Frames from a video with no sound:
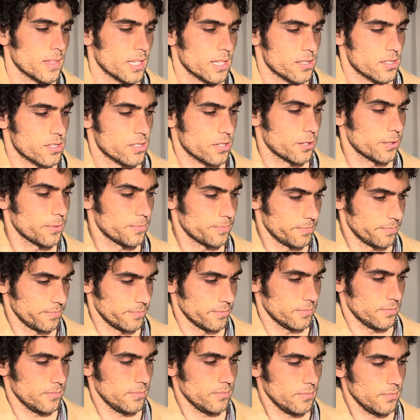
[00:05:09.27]
So
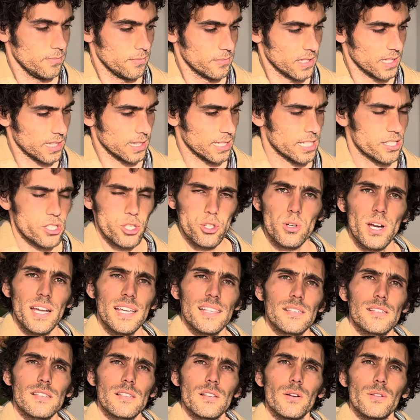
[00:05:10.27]
Let's try it
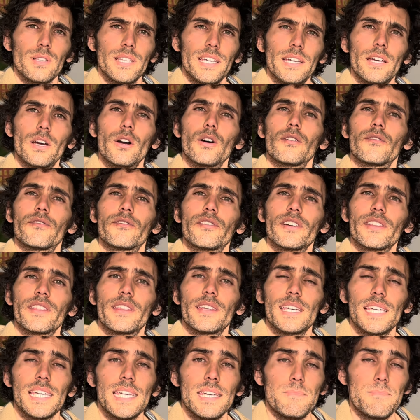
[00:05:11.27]
slowly over
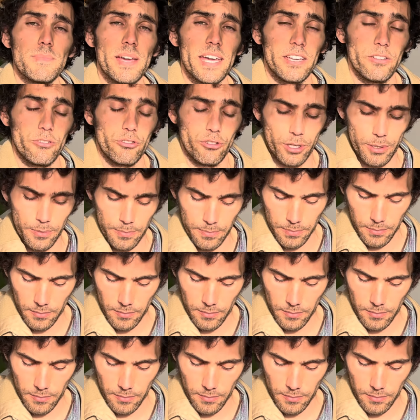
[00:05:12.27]
the E major.